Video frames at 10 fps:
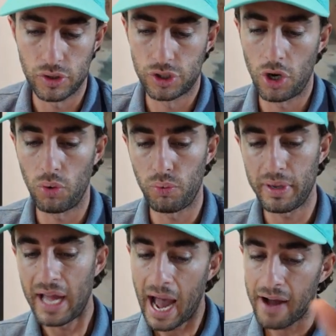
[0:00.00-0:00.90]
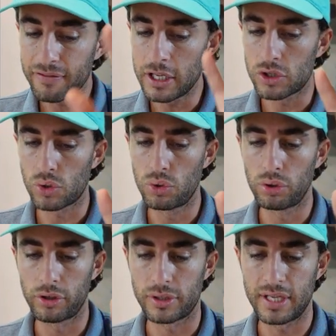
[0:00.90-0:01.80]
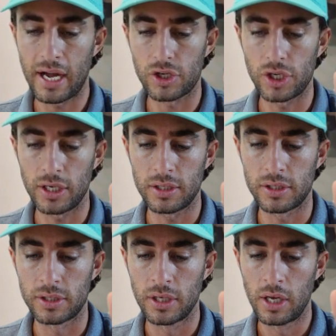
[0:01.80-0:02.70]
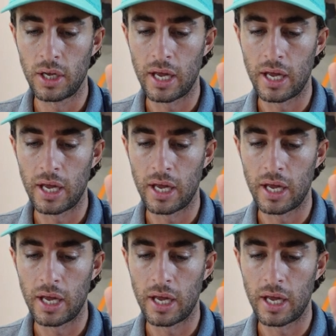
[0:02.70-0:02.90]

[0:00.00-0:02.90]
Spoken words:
So we have these cooler sections,